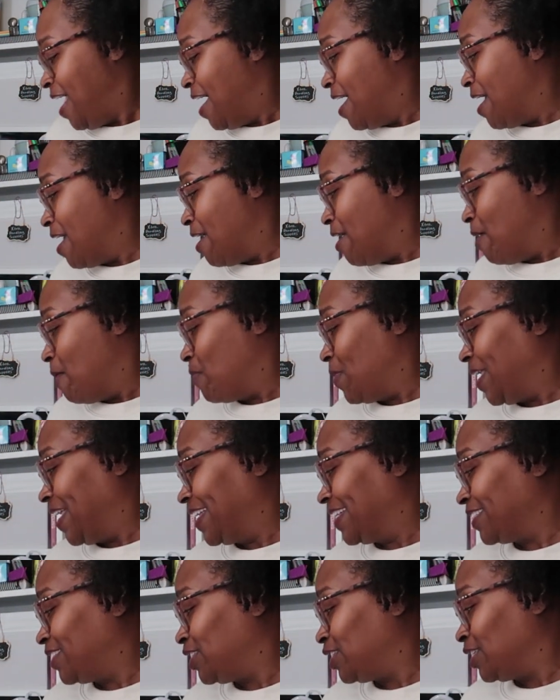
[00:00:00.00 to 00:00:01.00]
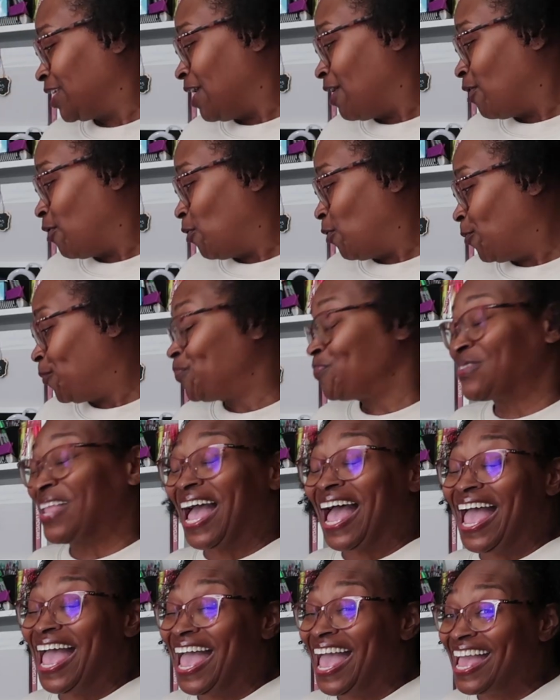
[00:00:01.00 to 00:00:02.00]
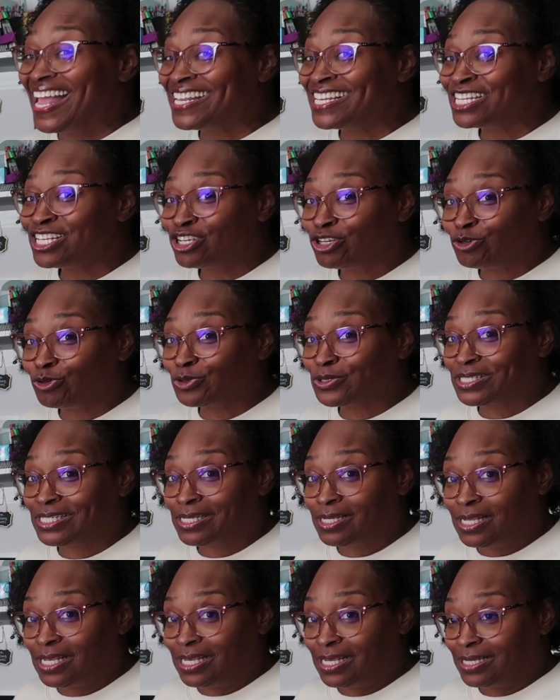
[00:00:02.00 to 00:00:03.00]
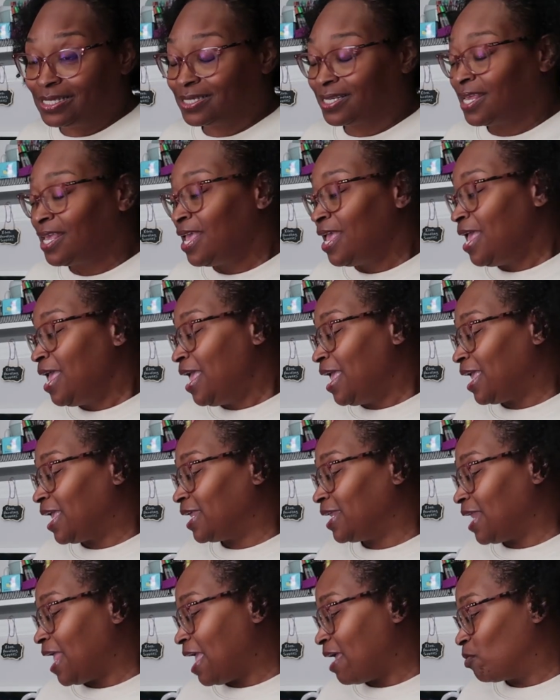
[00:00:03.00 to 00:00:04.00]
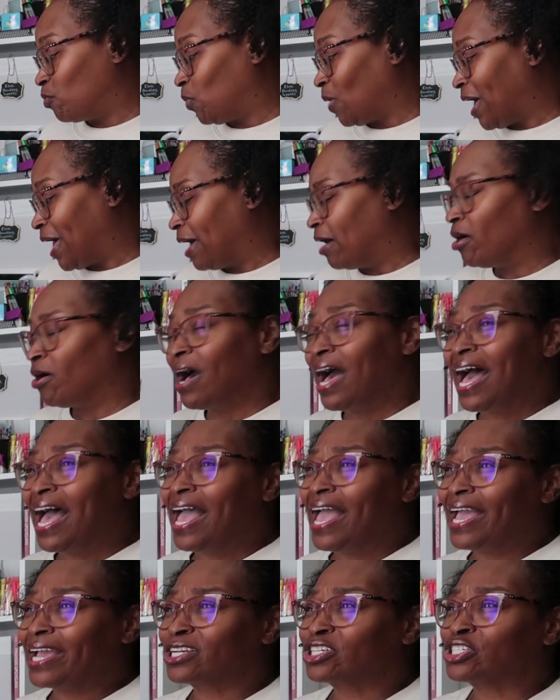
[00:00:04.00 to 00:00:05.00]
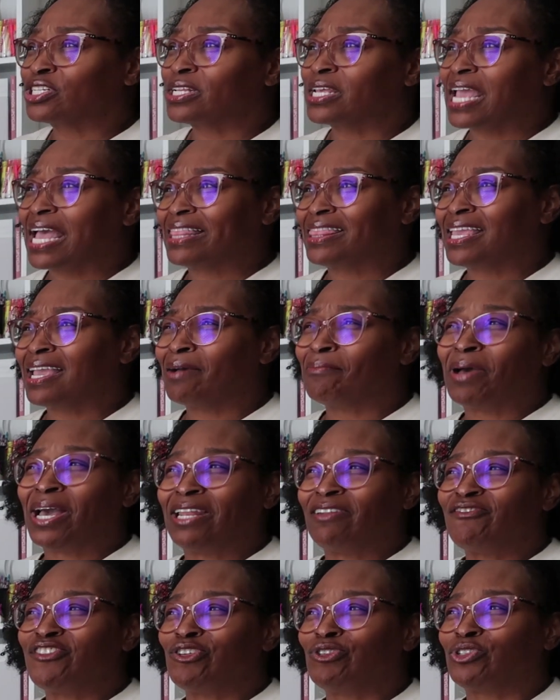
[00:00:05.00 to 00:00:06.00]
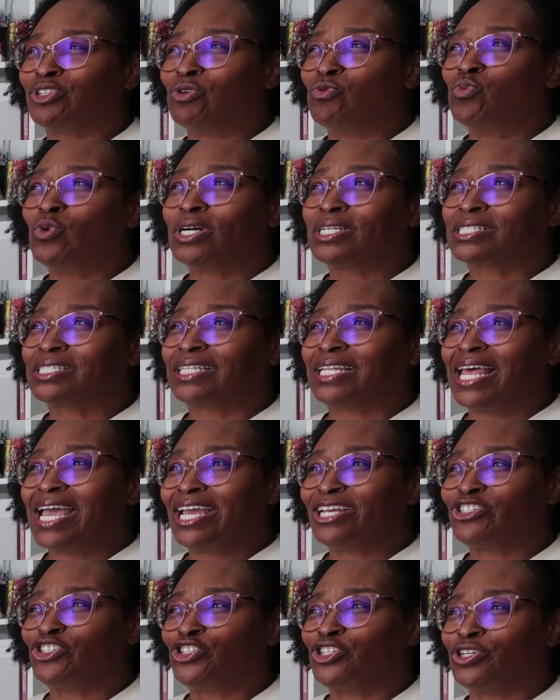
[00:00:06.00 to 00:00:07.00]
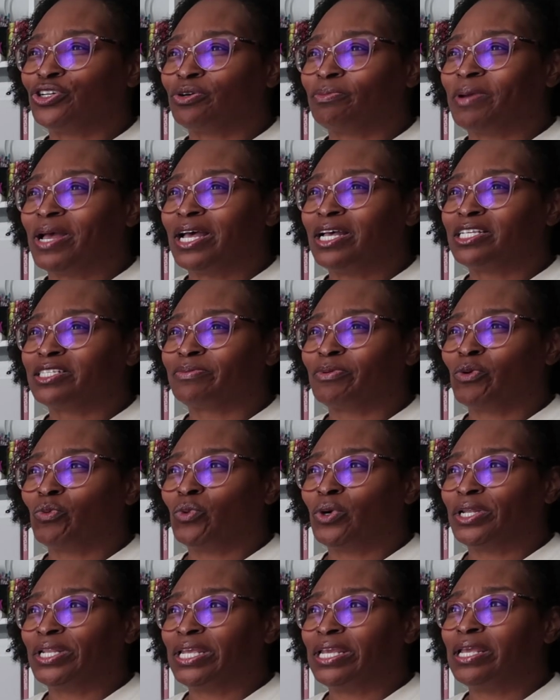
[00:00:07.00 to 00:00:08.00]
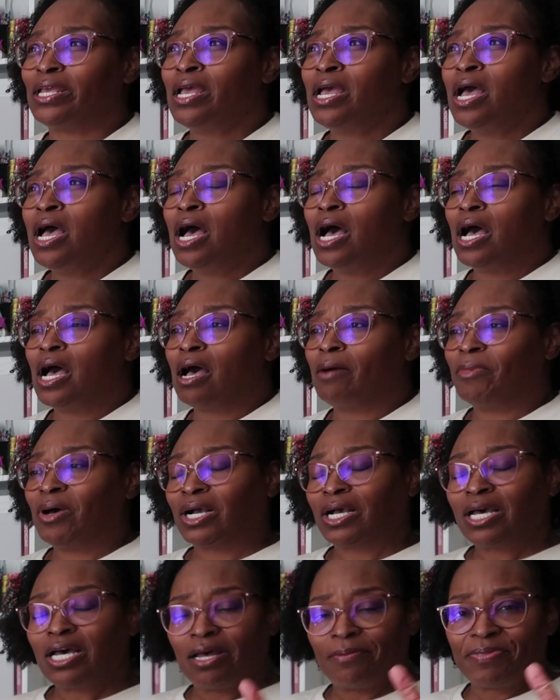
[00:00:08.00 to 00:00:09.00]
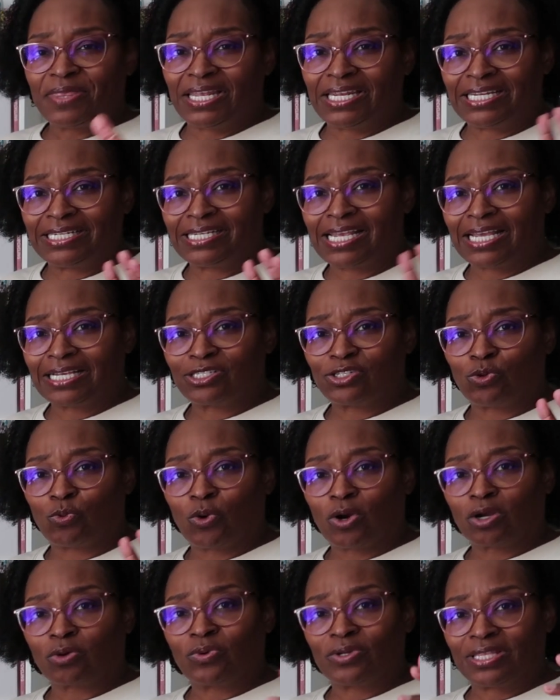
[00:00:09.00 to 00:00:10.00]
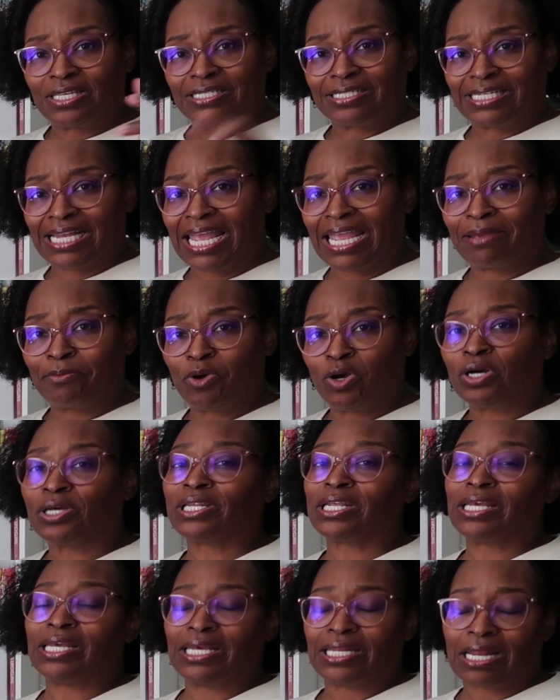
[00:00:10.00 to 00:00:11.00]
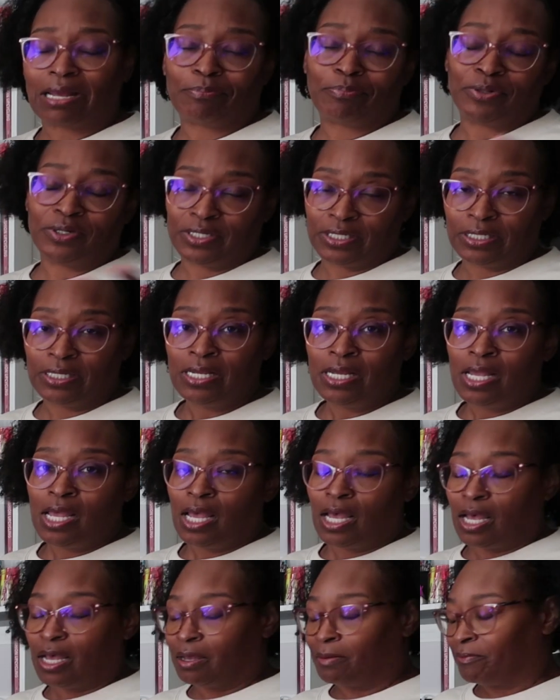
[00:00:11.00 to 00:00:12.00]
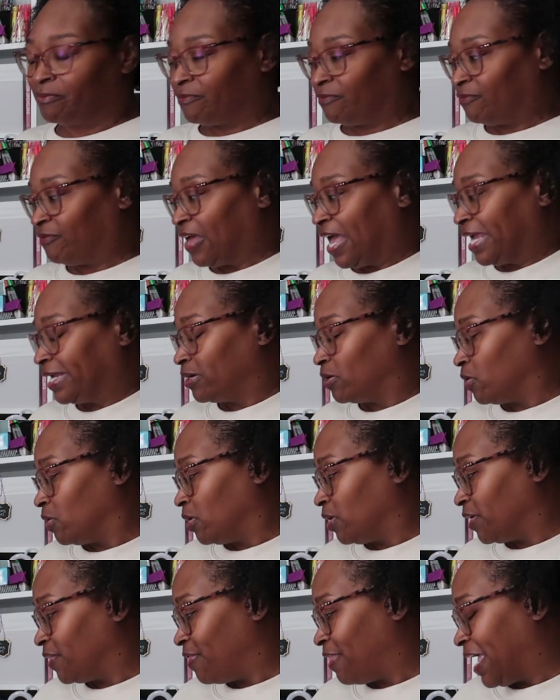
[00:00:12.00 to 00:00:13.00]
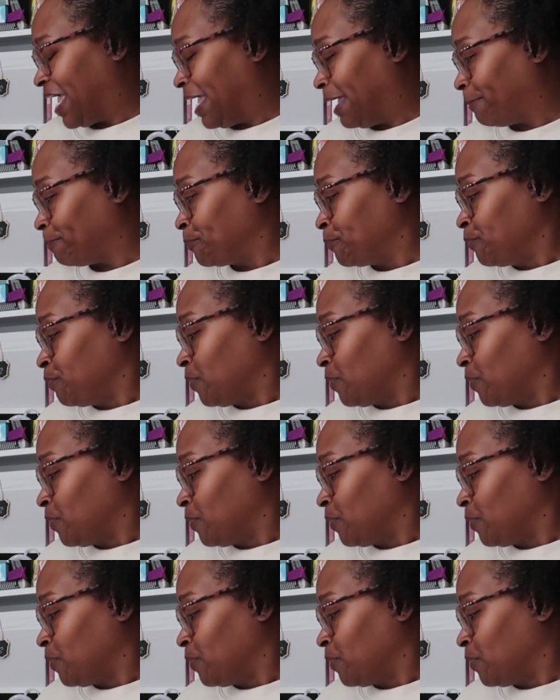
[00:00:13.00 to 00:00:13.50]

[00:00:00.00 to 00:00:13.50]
And so I hadn't used it in a while. I think I might have used it once last year. My husband wanted a cup that he takes to work with his name on it, and I put vinyl on that.